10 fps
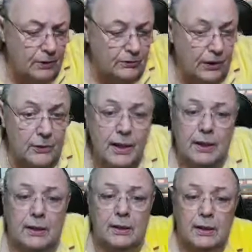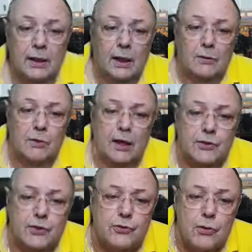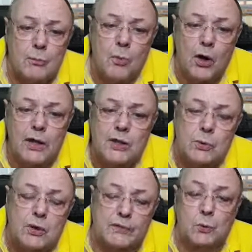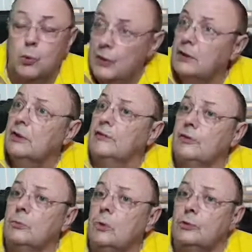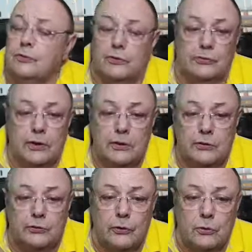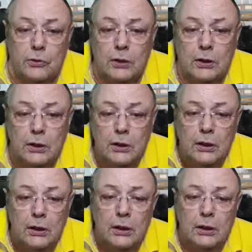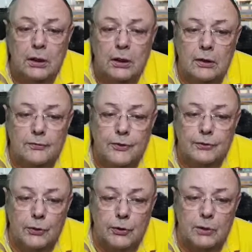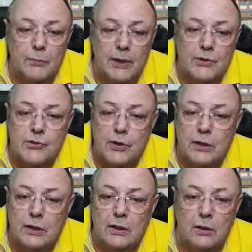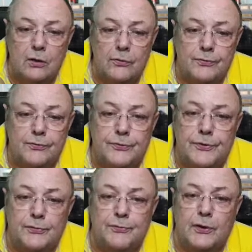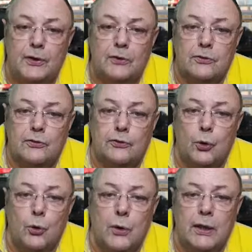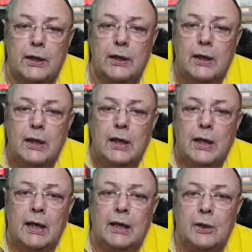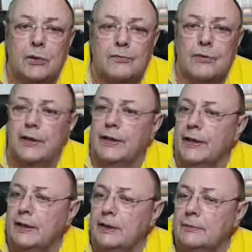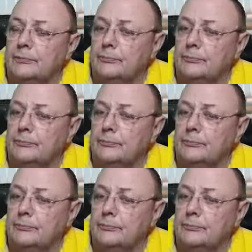So yeah. Right, just to remind you, if you want to see the story of the documentary of the fast talking, you can find it here.